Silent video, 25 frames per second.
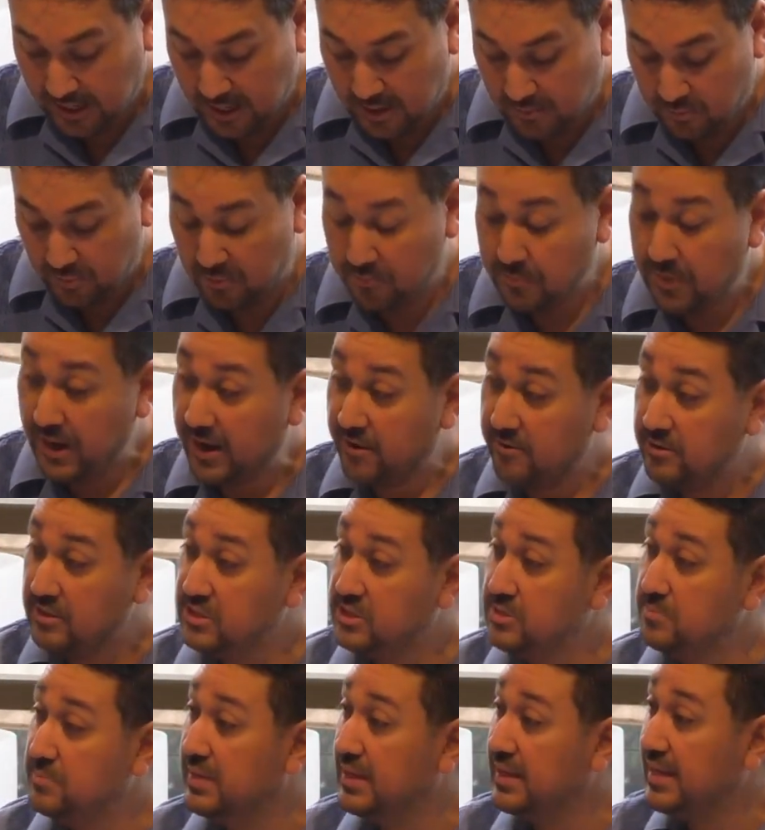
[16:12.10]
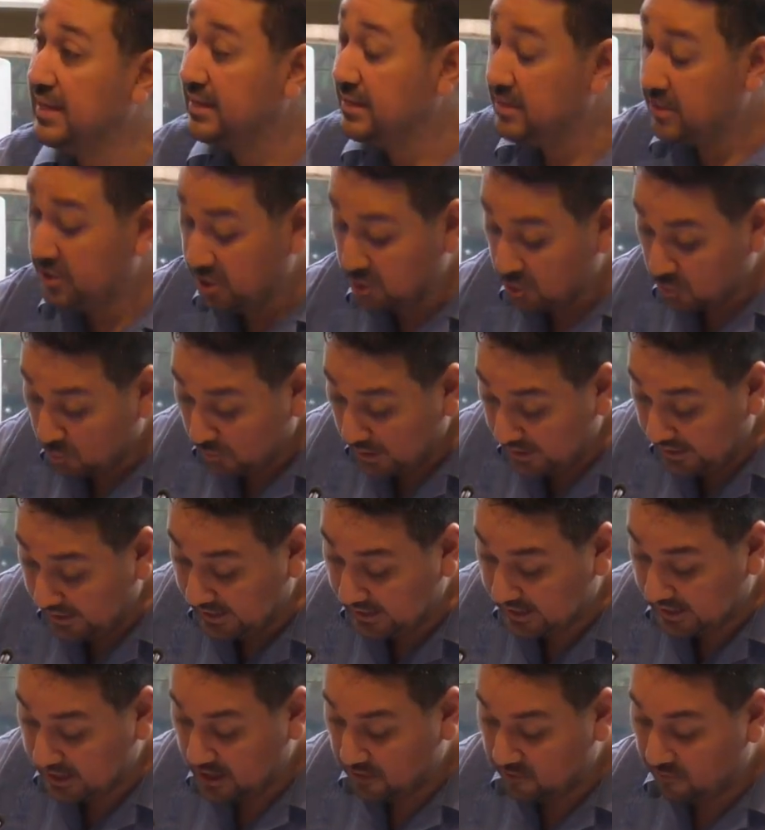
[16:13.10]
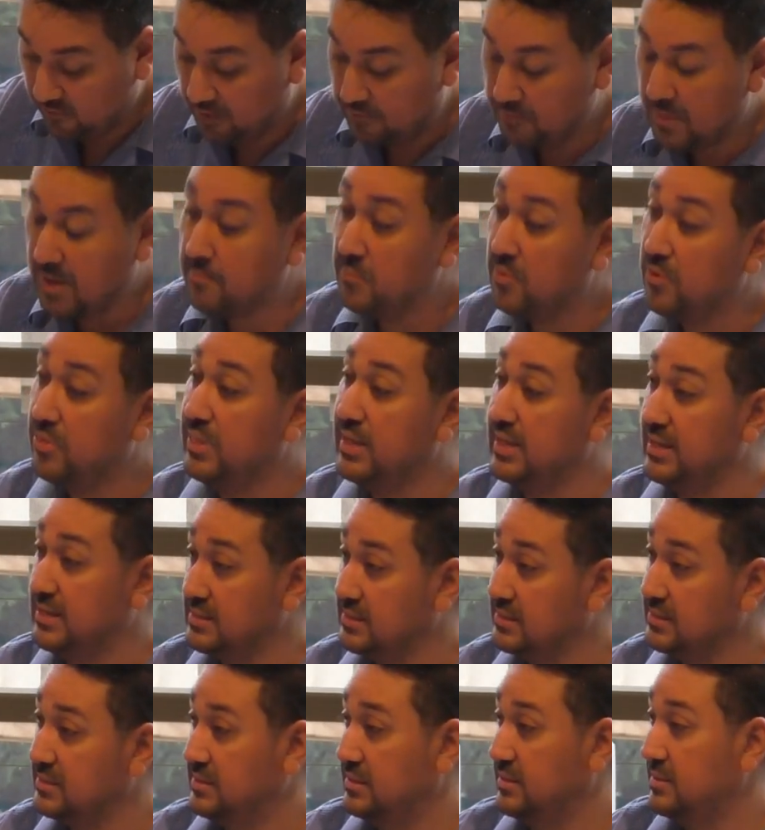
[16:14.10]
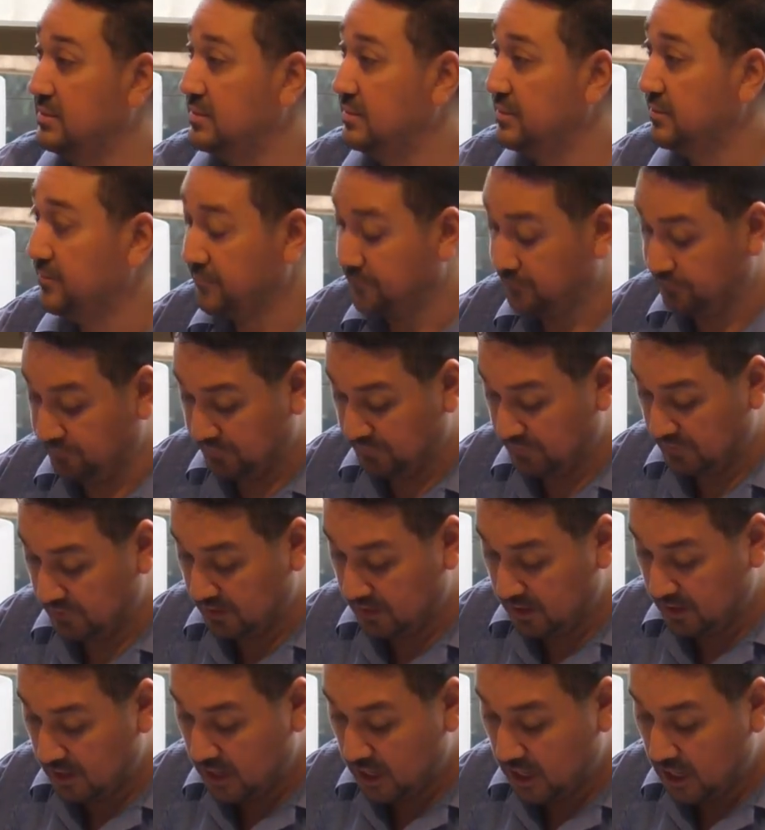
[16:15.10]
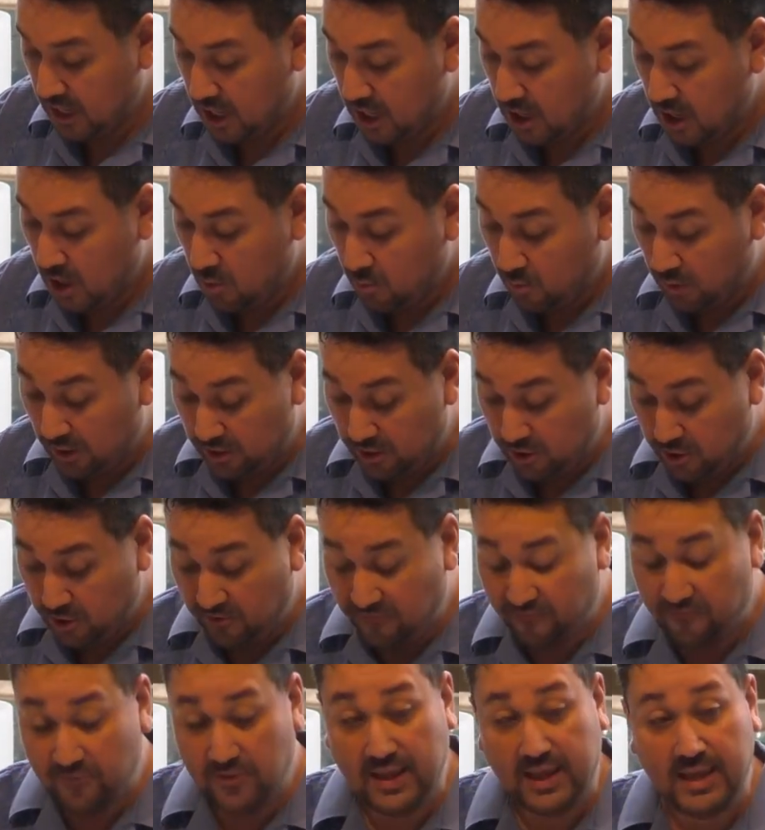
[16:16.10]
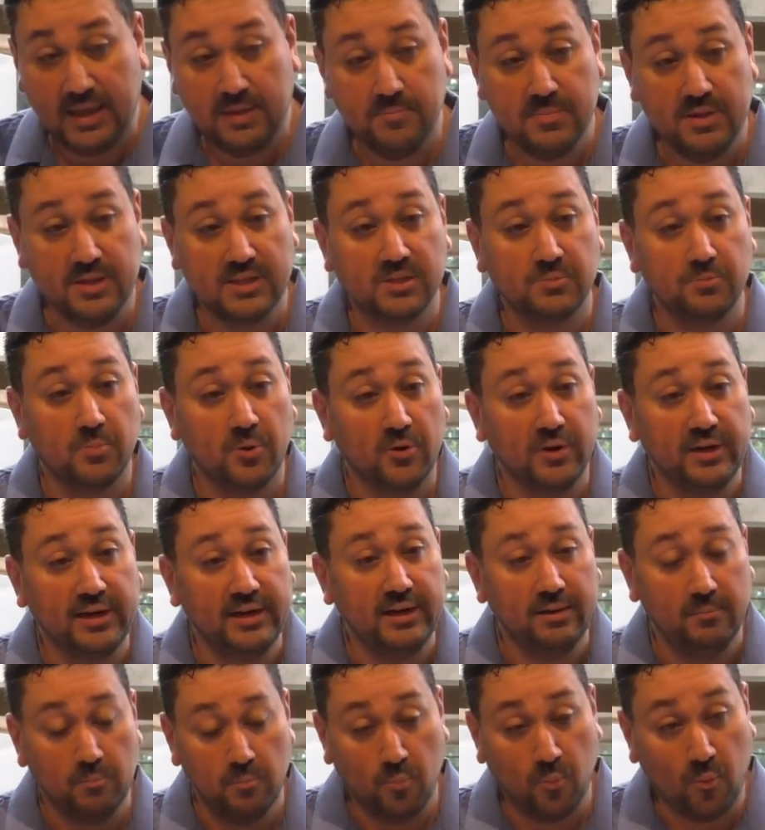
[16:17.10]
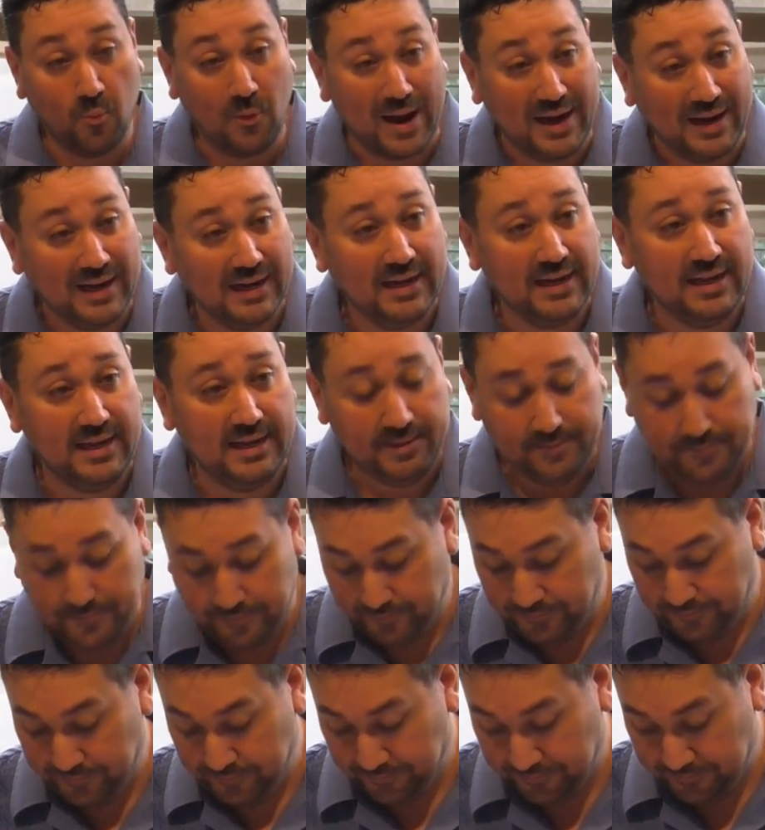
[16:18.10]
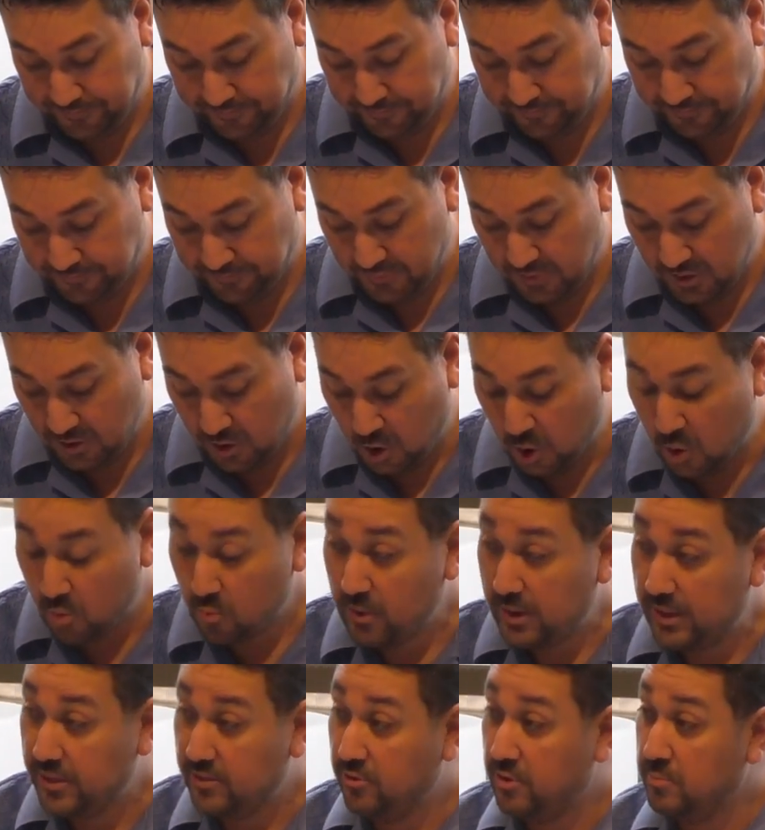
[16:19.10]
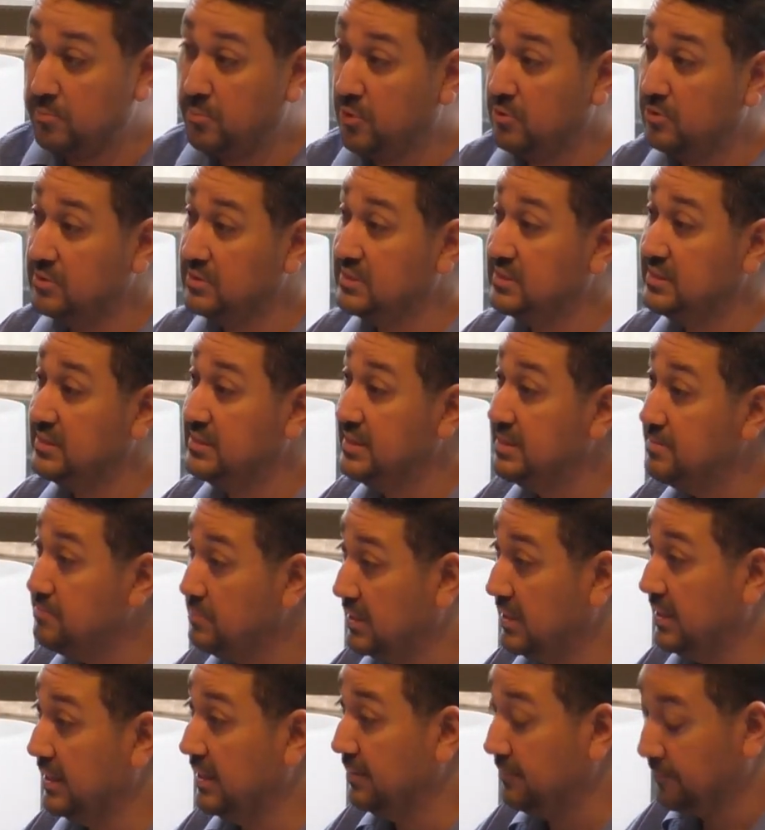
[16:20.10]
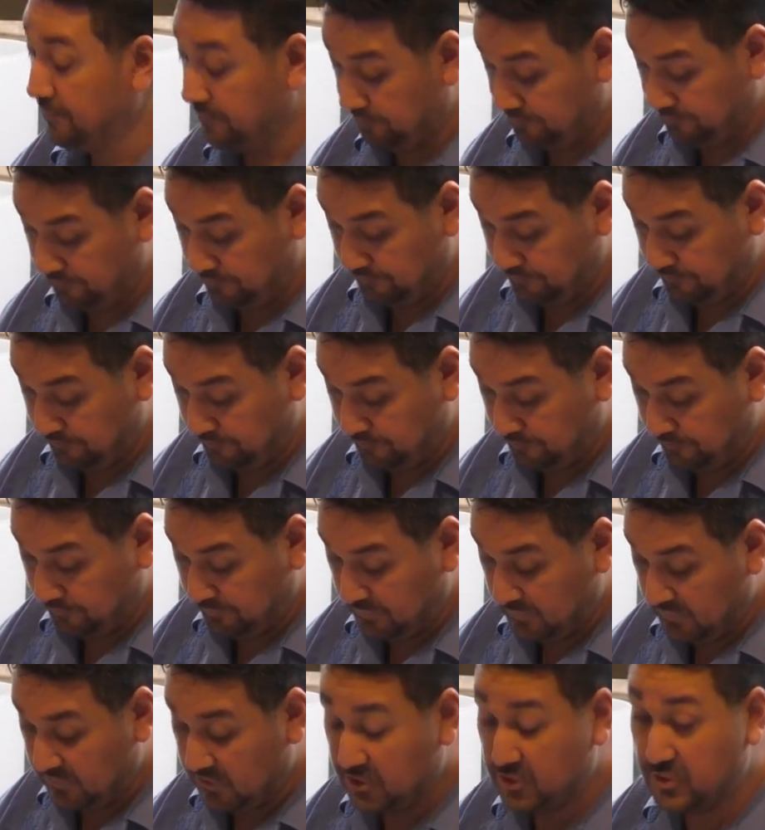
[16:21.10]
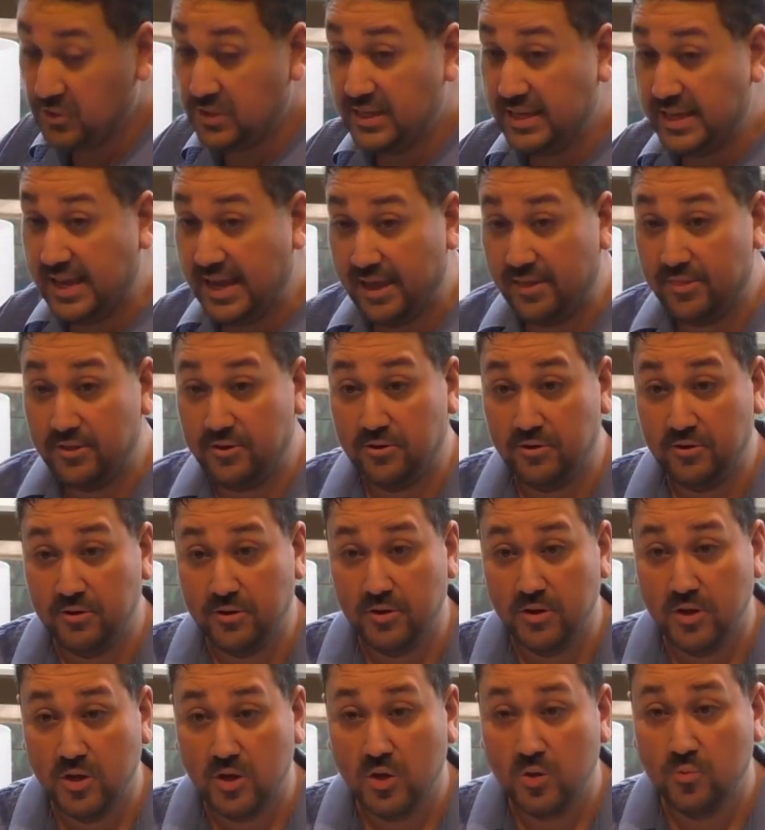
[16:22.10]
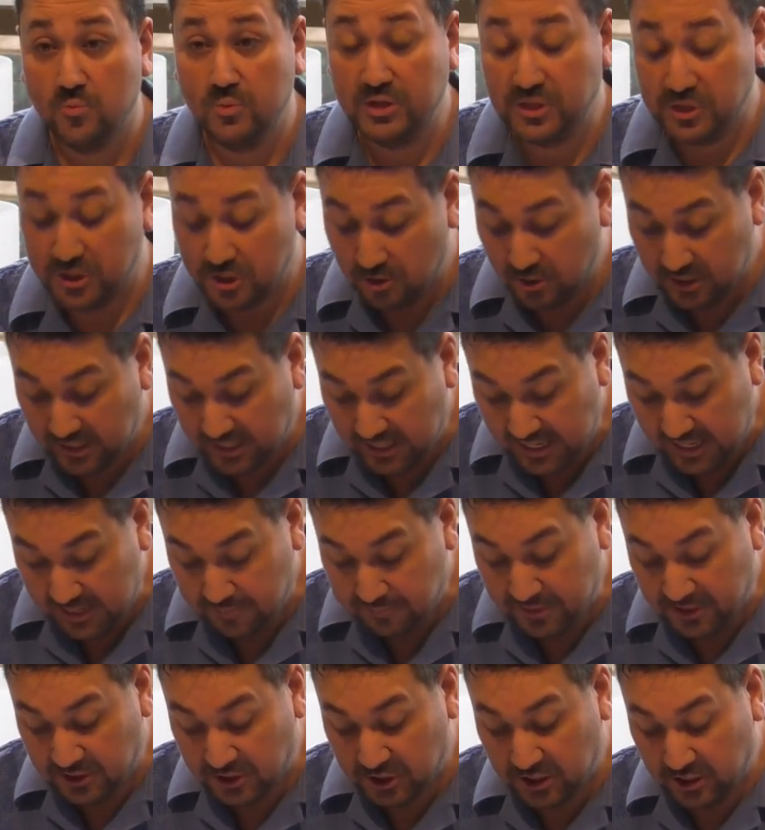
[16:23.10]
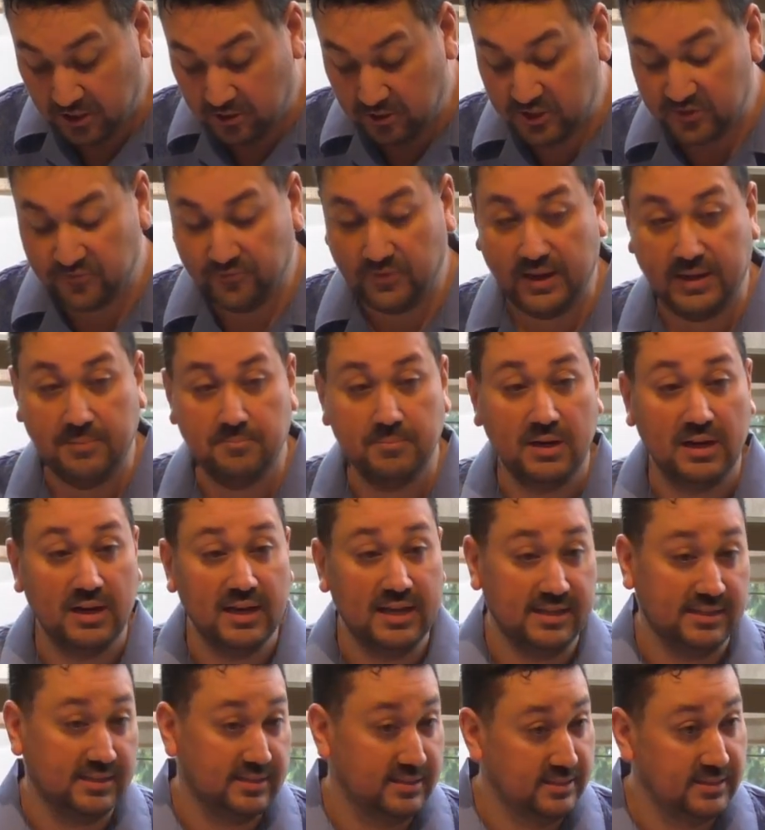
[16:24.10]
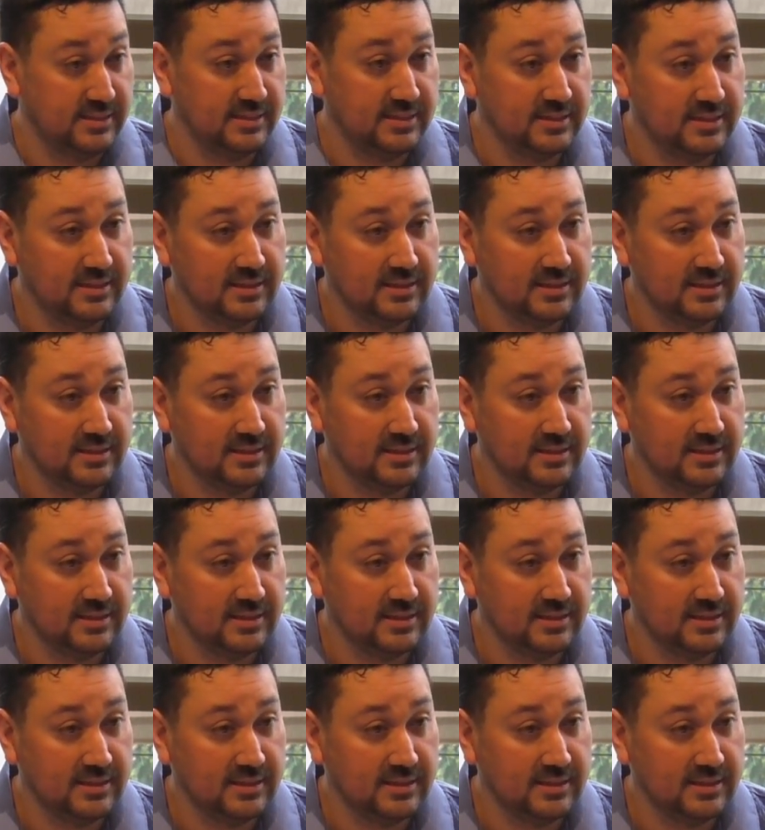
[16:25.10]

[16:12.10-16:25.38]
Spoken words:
Preparing to begin a new week, remember this: whether your flame is burning brightly or whether it burns dimly, together we shall keep each other's flame lit.